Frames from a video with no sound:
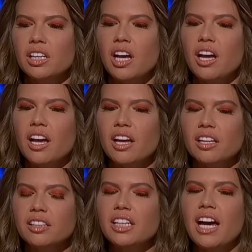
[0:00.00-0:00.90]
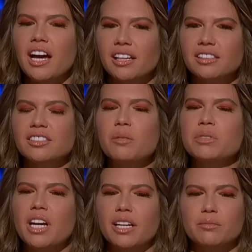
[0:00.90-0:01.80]
Uh, yeah,
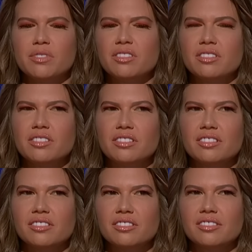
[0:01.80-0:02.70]
sometimes. Yeah.